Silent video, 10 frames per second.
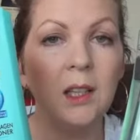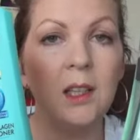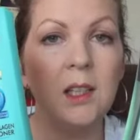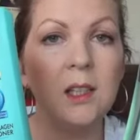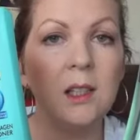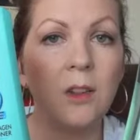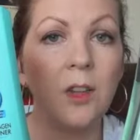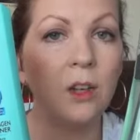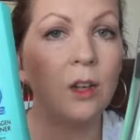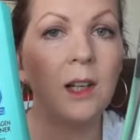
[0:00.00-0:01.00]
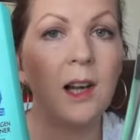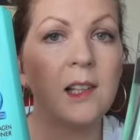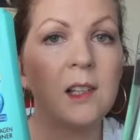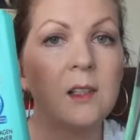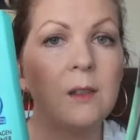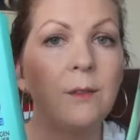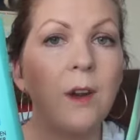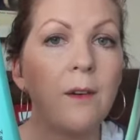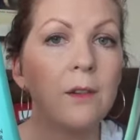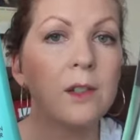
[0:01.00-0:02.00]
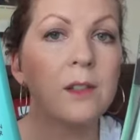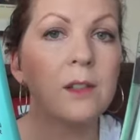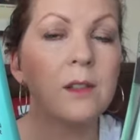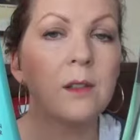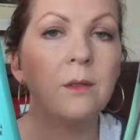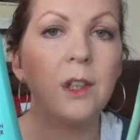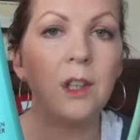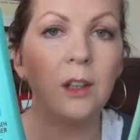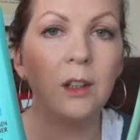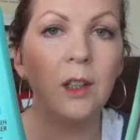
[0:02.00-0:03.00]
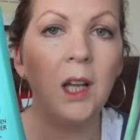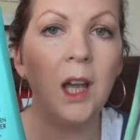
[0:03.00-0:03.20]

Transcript: in, I think, her last favourites video,